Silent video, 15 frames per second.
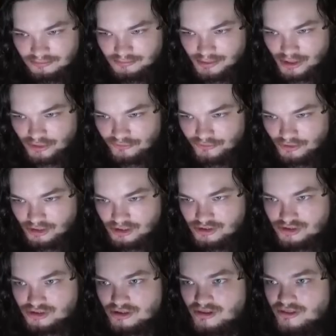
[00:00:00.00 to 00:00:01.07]
Better
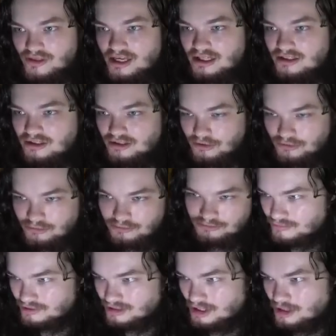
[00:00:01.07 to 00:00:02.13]
footage? Thank you.
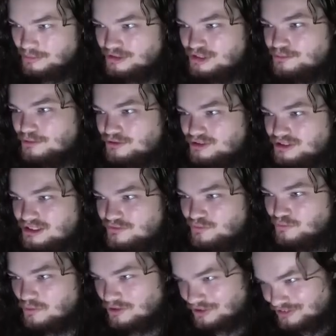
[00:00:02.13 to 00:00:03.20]
Oh, but this person's even
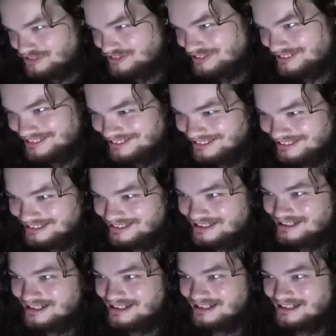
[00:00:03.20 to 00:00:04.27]
worse.
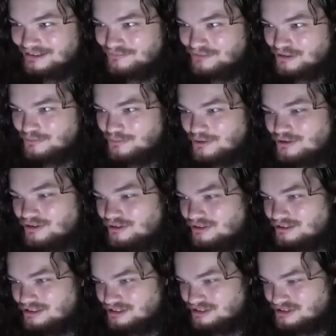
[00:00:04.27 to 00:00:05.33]
And we already
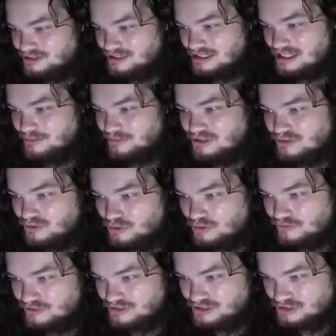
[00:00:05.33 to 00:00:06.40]
looked at this. Again, we don't know
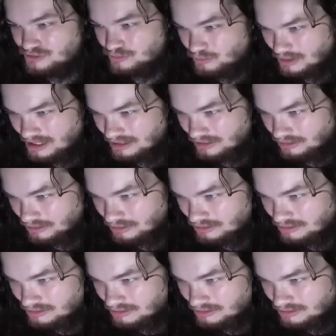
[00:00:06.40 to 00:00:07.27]
if this is Wagner.